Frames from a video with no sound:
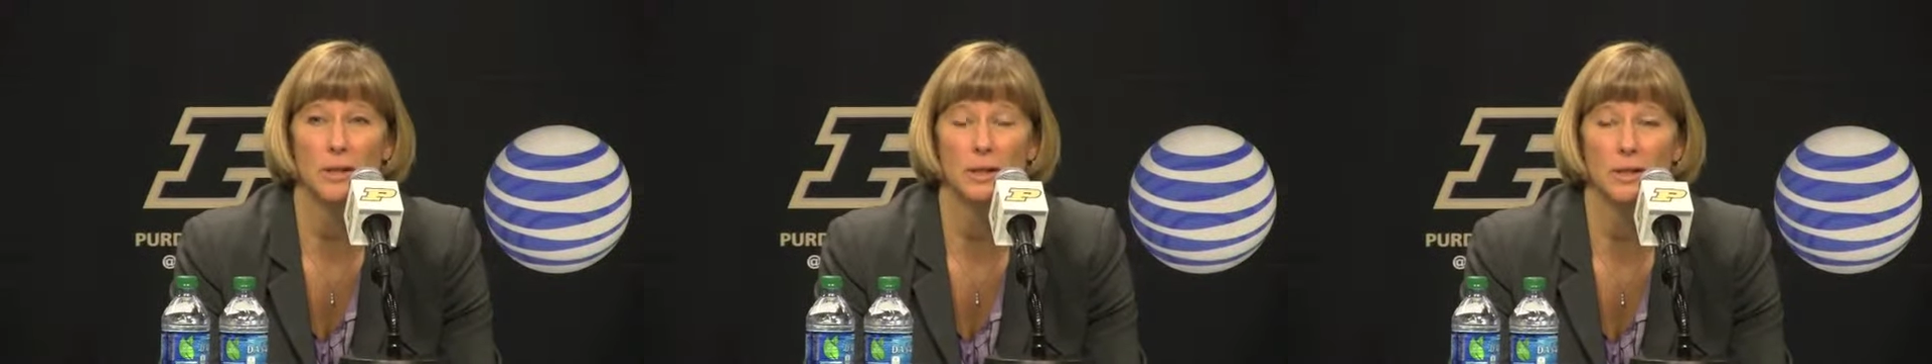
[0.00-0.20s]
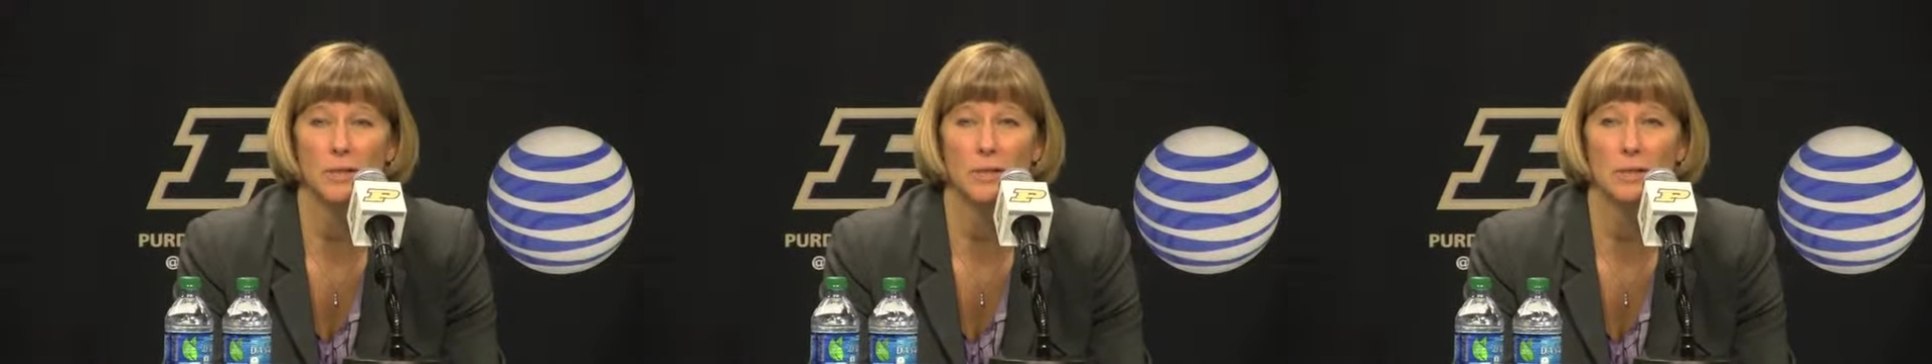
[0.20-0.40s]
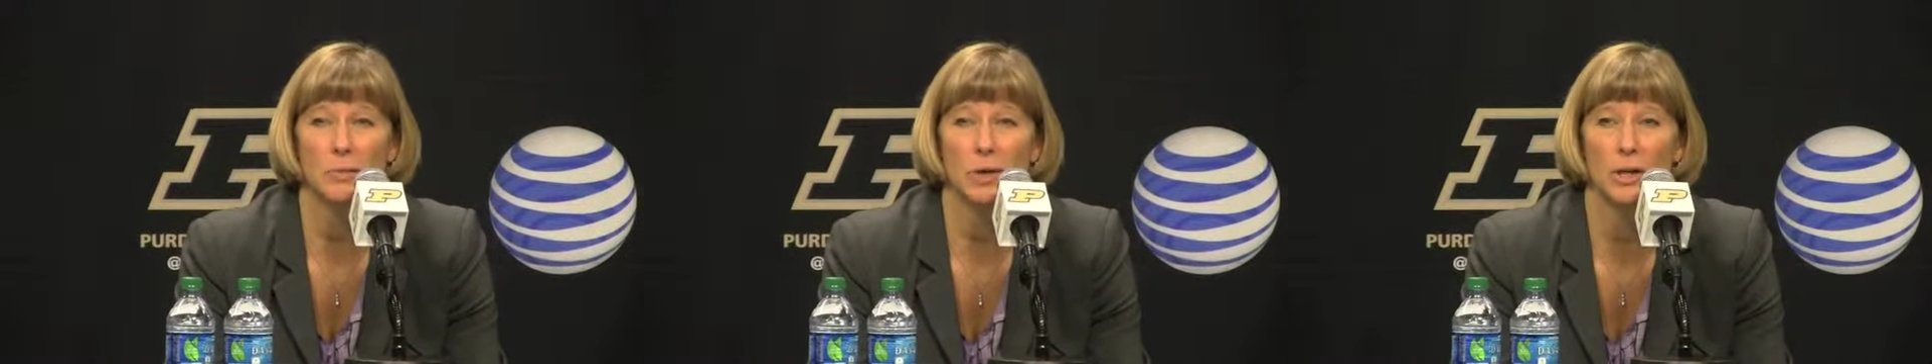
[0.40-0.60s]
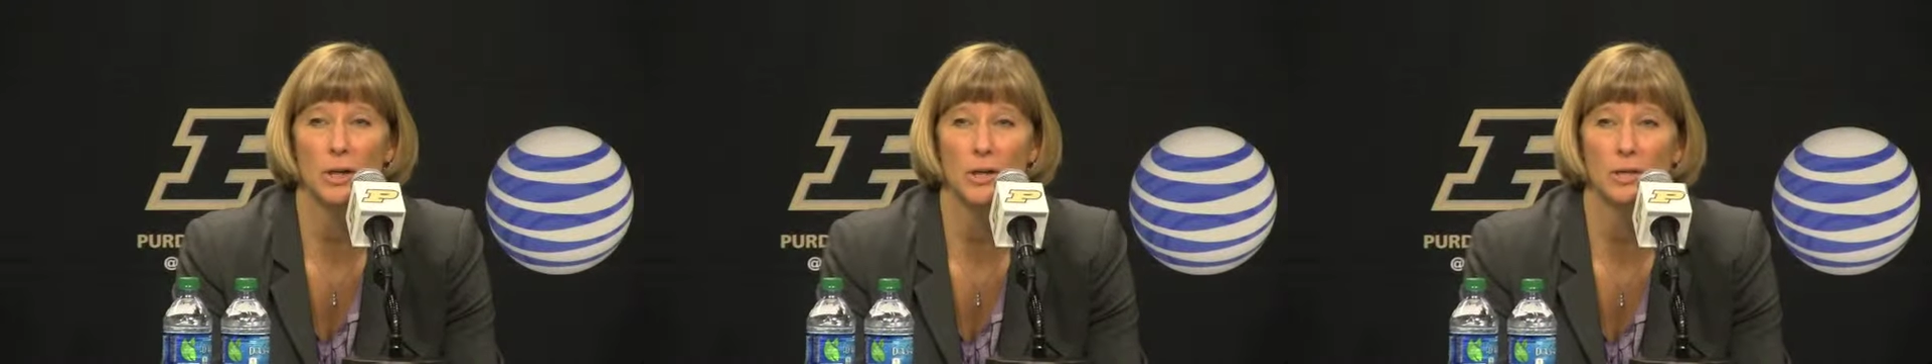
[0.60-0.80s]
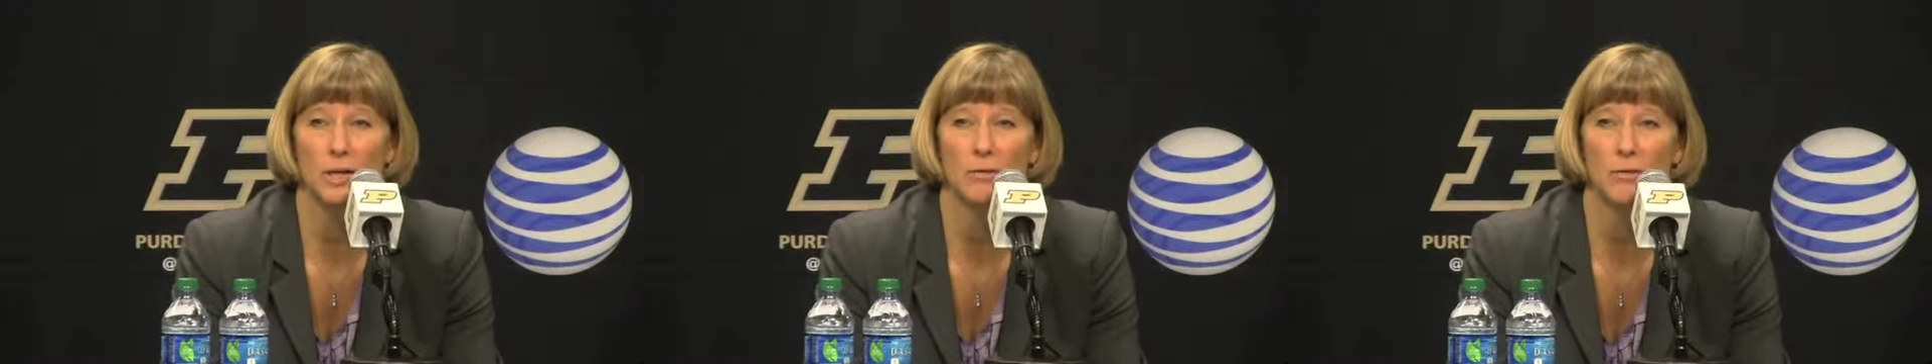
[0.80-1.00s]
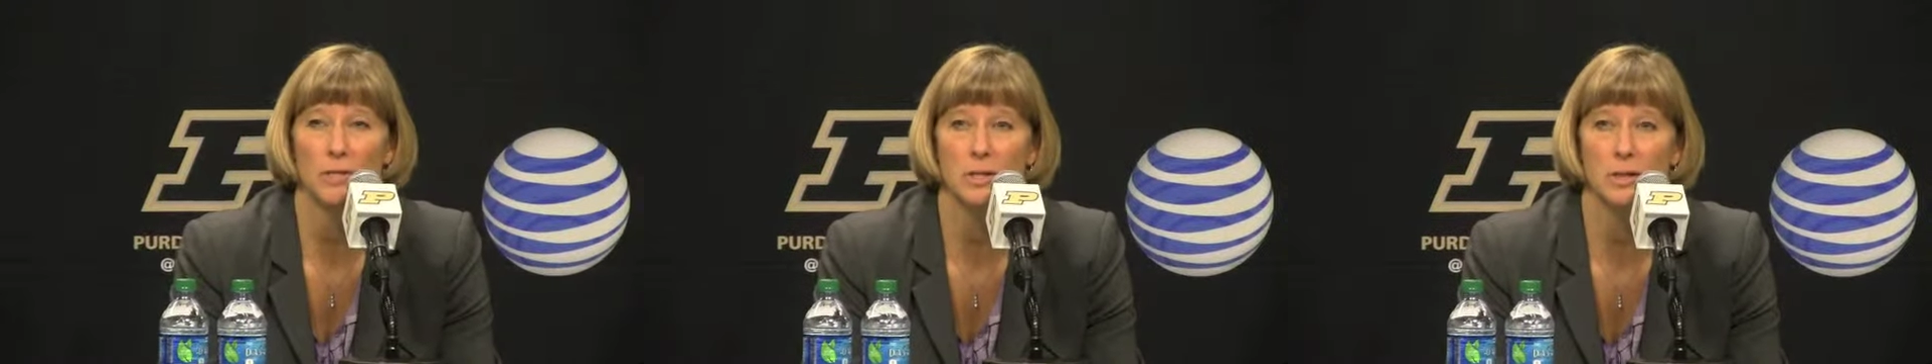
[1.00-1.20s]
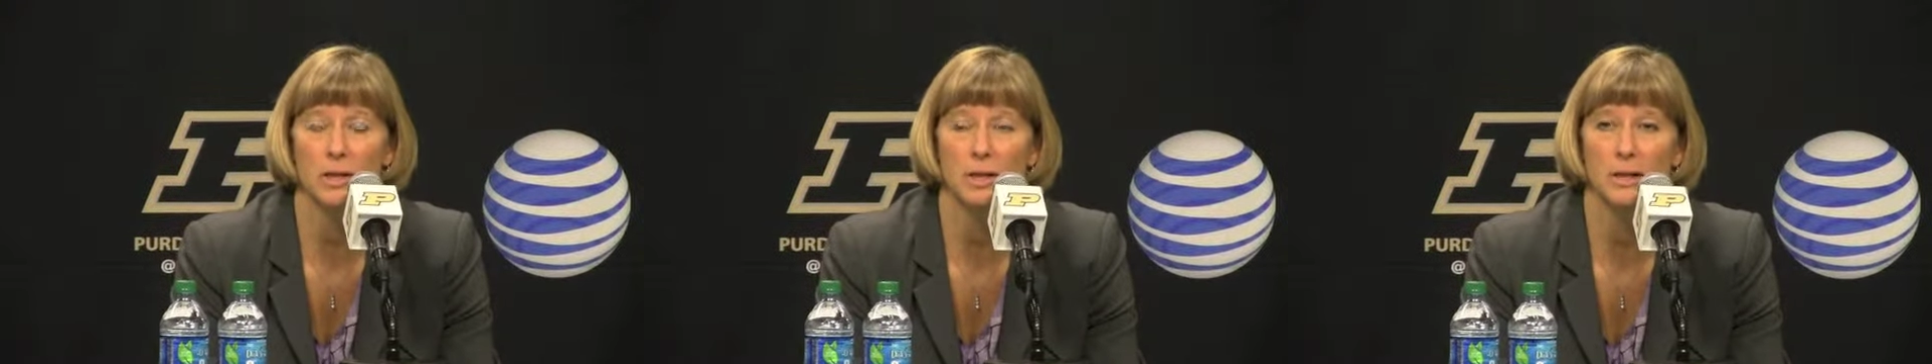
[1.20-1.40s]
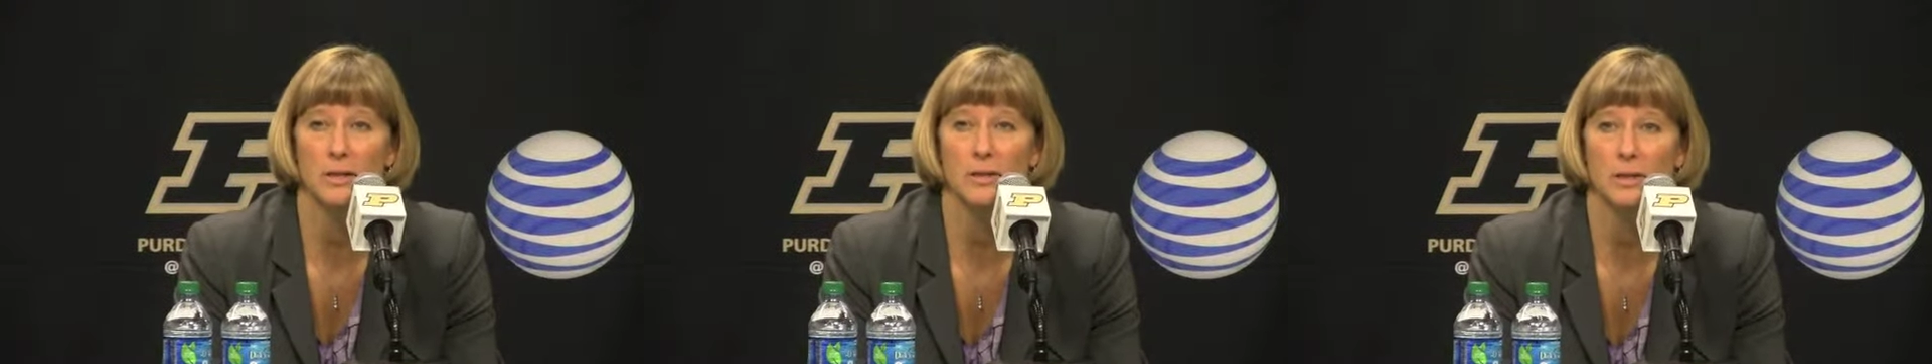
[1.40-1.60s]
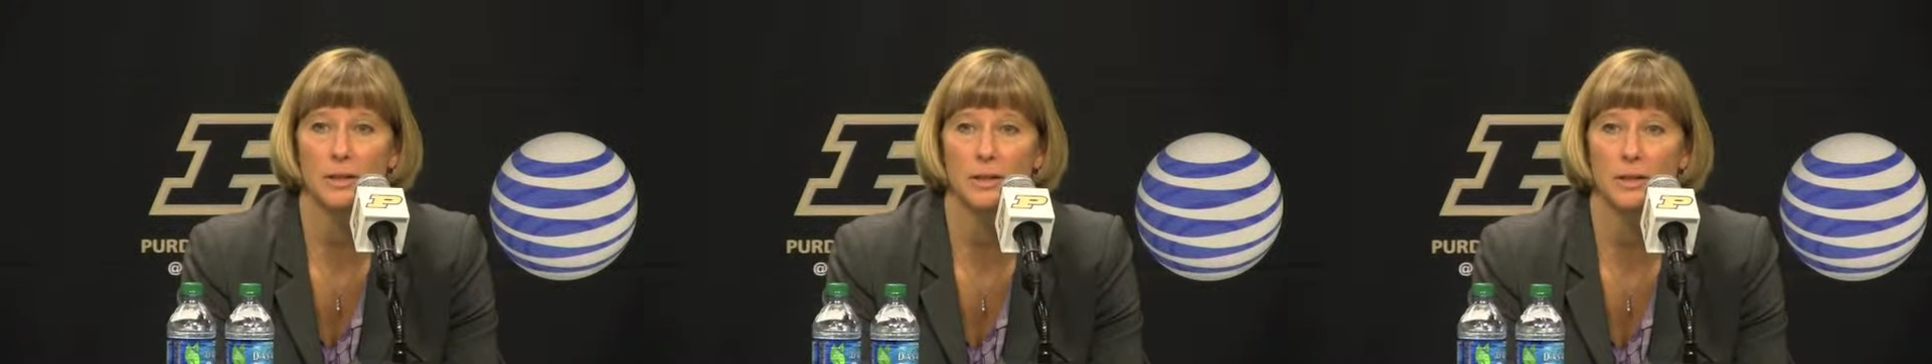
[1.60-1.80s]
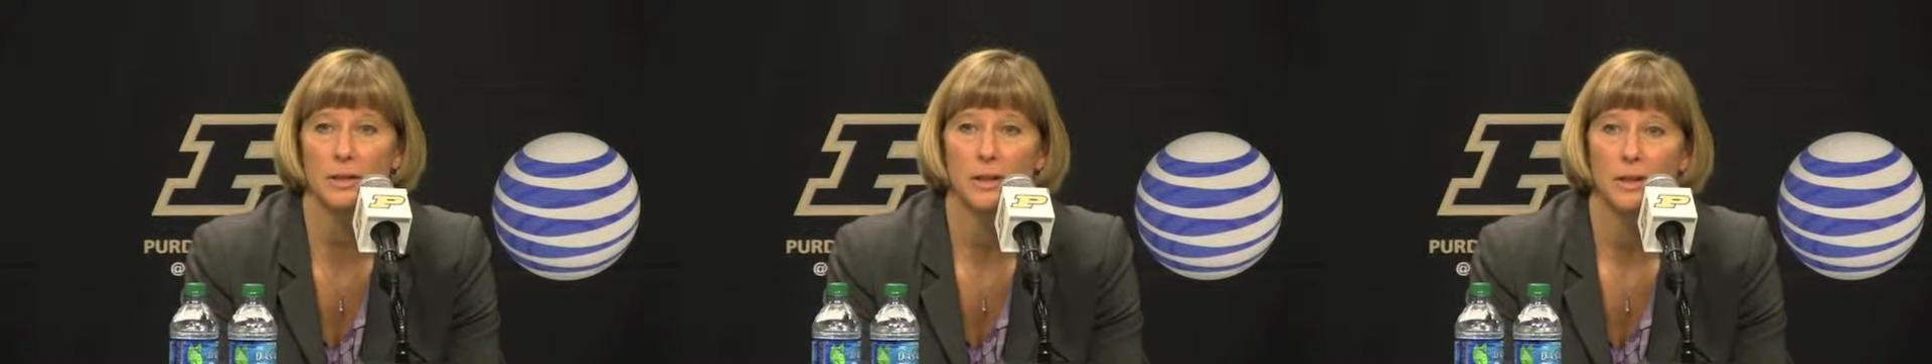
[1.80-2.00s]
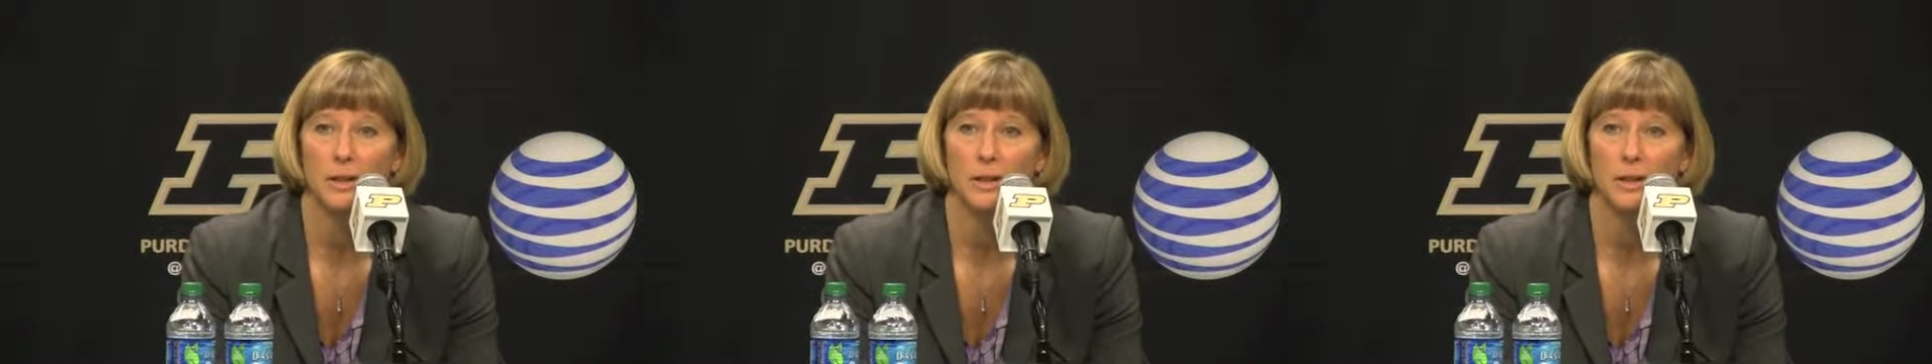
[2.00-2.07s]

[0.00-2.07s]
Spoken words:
and this is one of the toughest leagues, and